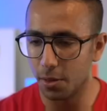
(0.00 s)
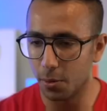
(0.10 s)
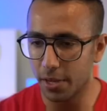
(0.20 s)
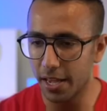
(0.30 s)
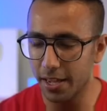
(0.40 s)

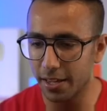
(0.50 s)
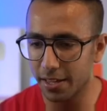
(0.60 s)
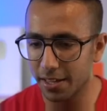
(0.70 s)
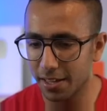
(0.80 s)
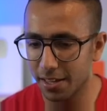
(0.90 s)
Okay.
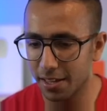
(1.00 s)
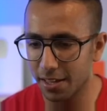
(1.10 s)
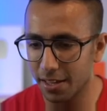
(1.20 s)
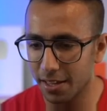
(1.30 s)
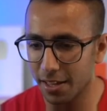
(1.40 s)

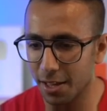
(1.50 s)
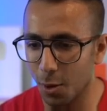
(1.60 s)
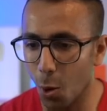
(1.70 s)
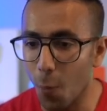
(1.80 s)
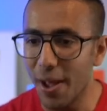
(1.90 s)

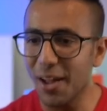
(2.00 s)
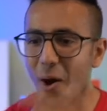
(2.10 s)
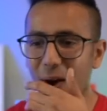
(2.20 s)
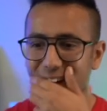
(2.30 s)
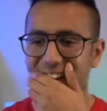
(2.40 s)
Oh my
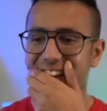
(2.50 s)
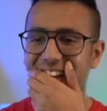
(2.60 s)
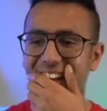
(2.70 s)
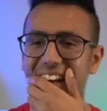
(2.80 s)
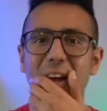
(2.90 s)
God.
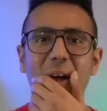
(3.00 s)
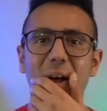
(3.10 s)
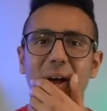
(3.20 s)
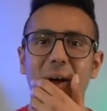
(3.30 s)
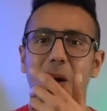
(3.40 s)

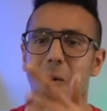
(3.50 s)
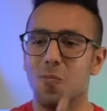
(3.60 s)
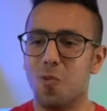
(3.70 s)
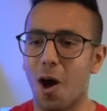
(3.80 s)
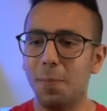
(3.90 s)

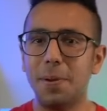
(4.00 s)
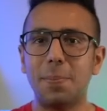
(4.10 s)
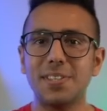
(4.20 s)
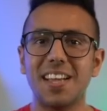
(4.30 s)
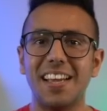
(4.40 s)

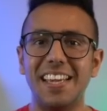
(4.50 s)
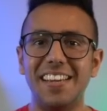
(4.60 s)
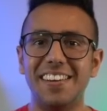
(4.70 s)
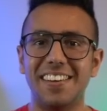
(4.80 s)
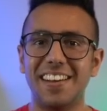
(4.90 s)
Wallpapers are
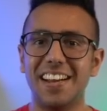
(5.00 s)
here.